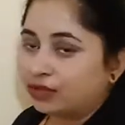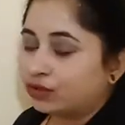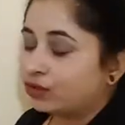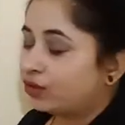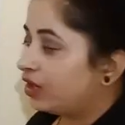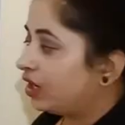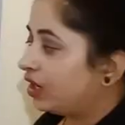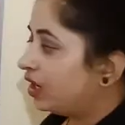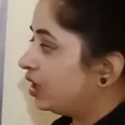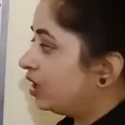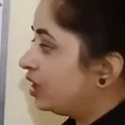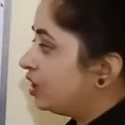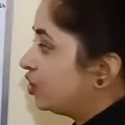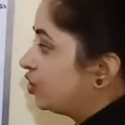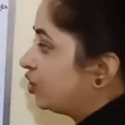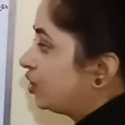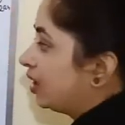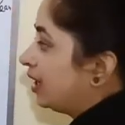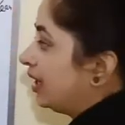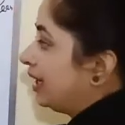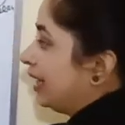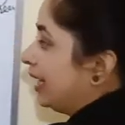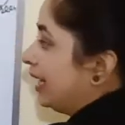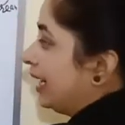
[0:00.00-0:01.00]
So
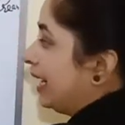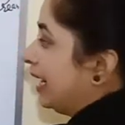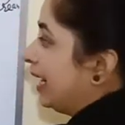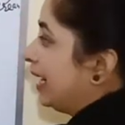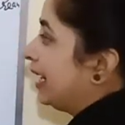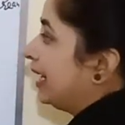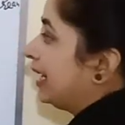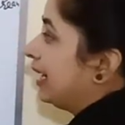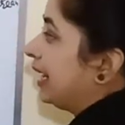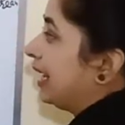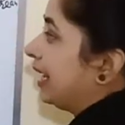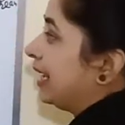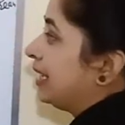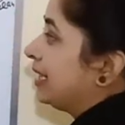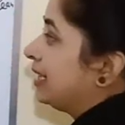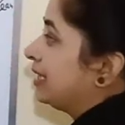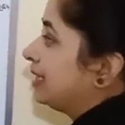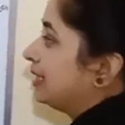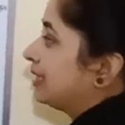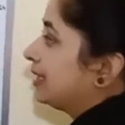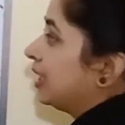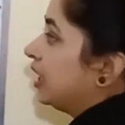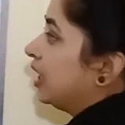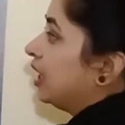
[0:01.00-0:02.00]
initial 8
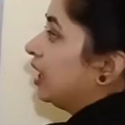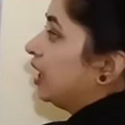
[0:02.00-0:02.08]
lines